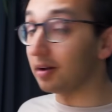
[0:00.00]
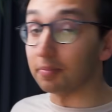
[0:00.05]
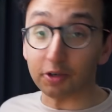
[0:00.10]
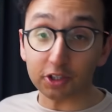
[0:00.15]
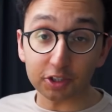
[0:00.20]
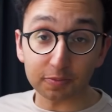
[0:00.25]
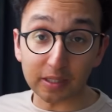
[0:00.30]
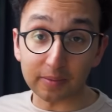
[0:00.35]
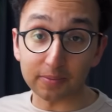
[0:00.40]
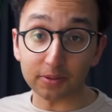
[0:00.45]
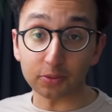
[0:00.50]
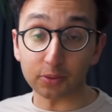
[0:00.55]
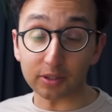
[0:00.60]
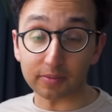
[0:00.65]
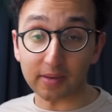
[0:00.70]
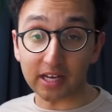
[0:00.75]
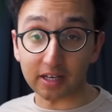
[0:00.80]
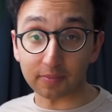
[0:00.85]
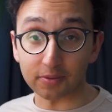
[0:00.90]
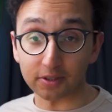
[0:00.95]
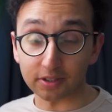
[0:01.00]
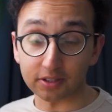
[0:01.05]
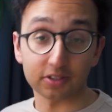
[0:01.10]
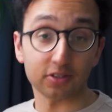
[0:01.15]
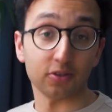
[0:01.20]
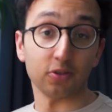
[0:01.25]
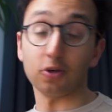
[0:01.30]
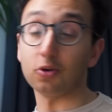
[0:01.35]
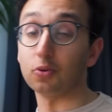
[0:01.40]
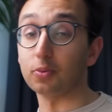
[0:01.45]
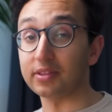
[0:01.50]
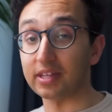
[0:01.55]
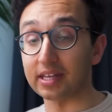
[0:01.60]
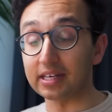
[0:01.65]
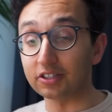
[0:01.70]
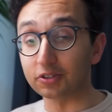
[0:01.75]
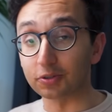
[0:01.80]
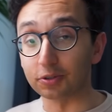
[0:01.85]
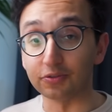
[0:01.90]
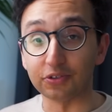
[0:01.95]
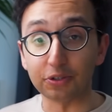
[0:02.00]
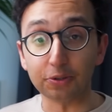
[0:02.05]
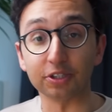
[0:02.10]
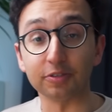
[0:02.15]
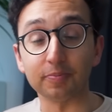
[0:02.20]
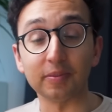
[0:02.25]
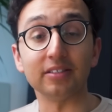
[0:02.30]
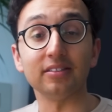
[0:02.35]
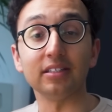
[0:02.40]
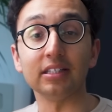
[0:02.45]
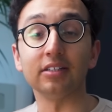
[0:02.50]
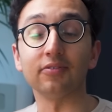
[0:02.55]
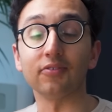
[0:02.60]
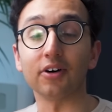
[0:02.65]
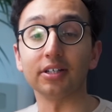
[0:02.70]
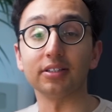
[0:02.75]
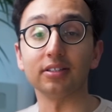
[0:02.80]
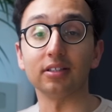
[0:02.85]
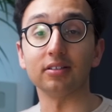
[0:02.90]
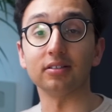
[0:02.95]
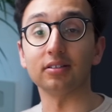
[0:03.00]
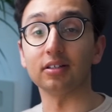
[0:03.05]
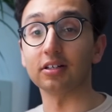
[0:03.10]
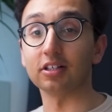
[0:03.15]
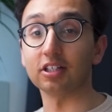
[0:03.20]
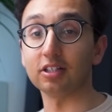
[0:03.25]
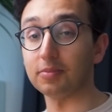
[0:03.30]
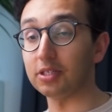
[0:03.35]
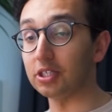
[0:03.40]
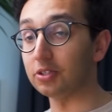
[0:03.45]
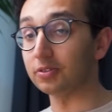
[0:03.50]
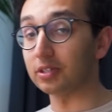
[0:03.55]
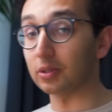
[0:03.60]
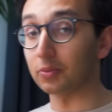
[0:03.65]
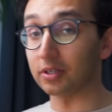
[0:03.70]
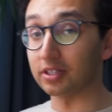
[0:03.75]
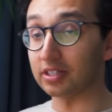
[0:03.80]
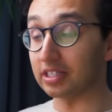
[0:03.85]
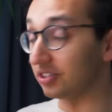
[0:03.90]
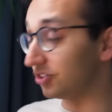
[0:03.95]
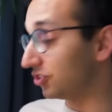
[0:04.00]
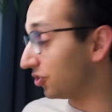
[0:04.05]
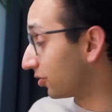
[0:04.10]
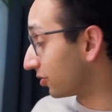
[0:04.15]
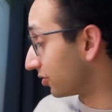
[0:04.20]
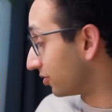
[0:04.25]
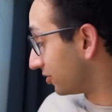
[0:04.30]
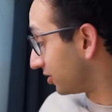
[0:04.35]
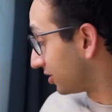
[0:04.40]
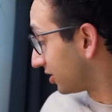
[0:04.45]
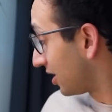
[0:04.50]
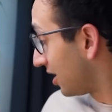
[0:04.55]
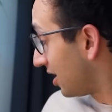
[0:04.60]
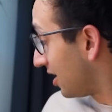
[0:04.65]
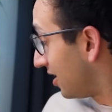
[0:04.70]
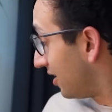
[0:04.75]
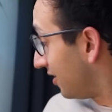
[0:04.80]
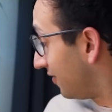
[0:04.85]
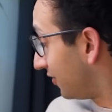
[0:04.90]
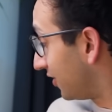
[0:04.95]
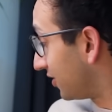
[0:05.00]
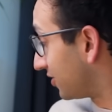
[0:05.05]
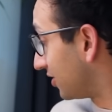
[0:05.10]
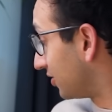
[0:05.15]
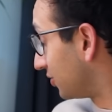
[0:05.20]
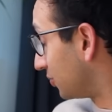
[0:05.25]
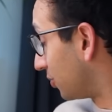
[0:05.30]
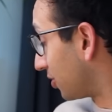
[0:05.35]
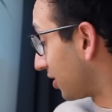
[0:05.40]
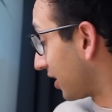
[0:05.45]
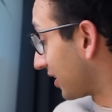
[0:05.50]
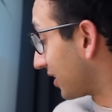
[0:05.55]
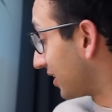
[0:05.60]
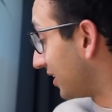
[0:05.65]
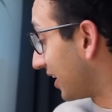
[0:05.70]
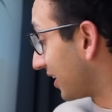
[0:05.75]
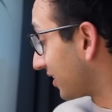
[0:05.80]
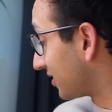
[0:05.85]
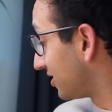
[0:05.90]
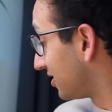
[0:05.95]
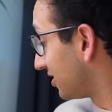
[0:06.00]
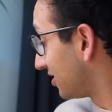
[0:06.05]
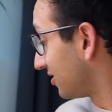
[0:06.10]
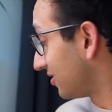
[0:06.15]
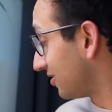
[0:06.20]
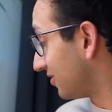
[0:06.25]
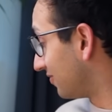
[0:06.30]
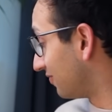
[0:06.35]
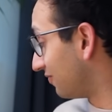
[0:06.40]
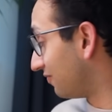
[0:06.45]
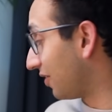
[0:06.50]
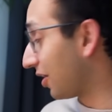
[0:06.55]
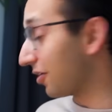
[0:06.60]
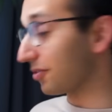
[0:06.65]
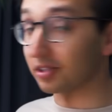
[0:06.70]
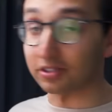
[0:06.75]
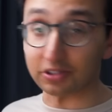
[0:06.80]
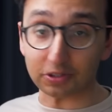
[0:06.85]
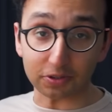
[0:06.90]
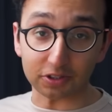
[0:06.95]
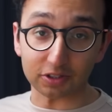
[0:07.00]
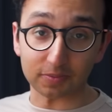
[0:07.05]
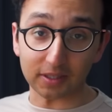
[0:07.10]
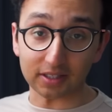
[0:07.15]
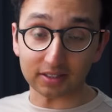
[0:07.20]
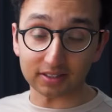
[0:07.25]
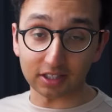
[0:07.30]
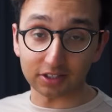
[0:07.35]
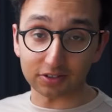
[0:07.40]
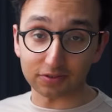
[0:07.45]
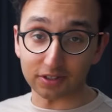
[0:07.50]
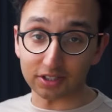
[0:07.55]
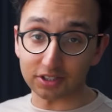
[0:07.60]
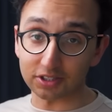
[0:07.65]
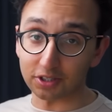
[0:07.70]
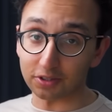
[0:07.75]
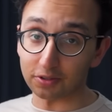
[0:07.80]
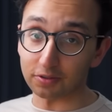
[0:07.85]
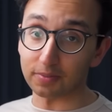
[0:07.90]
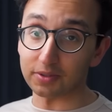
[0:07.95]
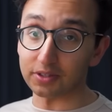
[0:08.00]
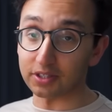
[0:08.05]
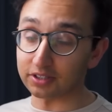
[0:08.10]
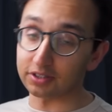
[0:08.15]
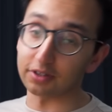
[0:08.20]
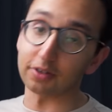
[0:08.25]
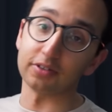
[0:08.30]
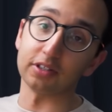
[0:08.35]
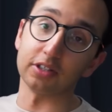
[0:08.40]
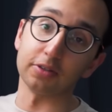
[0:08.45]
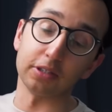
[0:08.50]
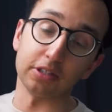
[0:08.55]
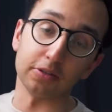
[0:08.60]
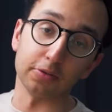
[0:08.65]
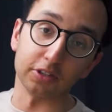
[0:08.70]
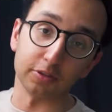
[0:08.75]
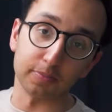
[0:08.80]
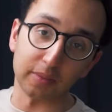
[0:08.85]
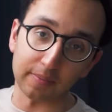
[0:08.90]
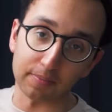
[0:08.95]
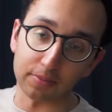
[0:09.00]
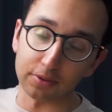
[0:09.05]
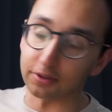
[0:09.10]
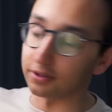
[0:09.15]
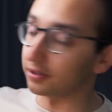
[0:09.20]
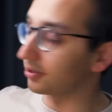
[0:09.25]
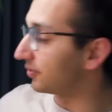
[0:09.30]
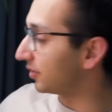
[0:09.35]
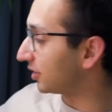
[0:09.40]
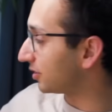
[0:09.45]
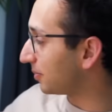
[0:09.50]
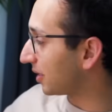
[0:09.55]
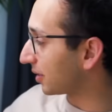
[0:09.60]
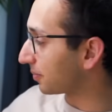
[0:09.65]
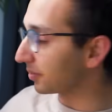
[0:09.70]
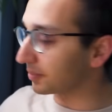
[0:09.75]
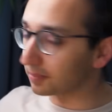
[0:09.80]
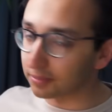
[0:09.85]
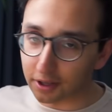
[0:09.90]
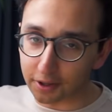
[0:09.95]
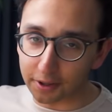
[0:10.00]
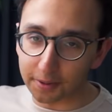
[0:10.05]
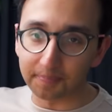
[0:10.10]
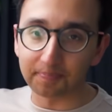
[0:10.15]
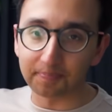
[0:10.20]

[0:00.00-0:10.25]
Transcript: Most people with MacBooks or with any sort of USB-C devices are gonna be using one of these dongles. This is what I connect various USB accessories to, but this goes in a USB port on this MacBook Pro.